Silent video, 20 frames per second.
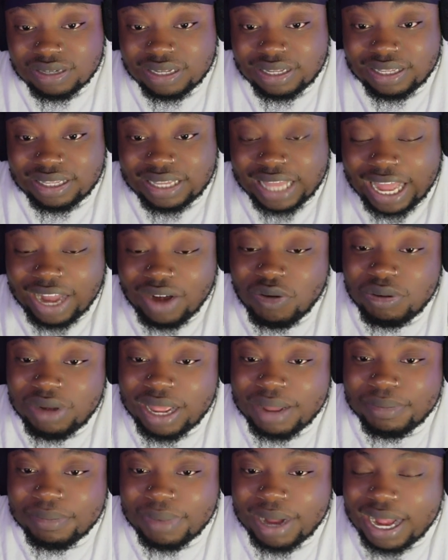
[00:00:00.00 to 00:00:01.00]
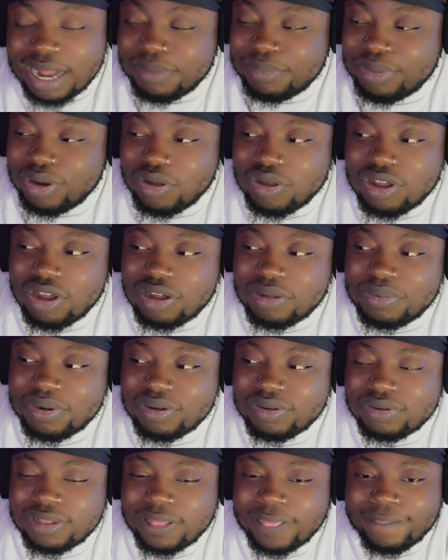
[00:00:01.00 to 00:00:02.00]
That don't like mind blow y'all,
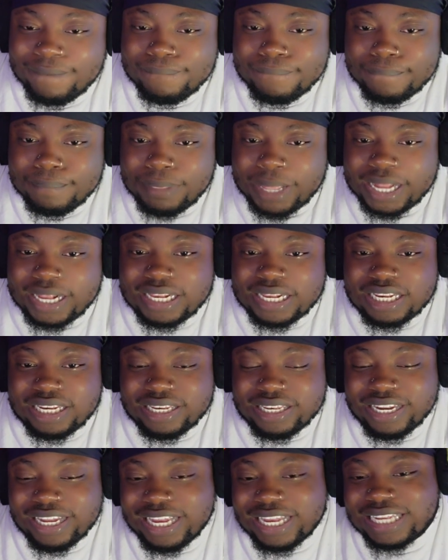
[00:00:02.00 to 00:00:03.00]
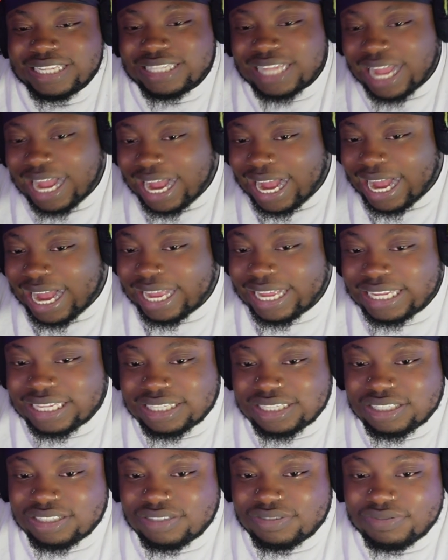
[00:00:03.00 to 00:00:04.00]
bro. Like, look at his eyes,
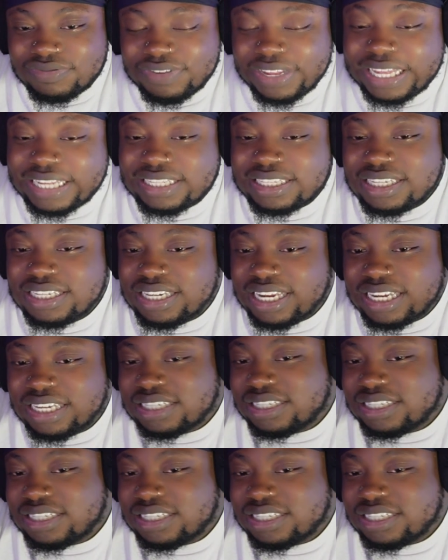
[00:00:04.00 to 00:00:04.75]
his face. It's like,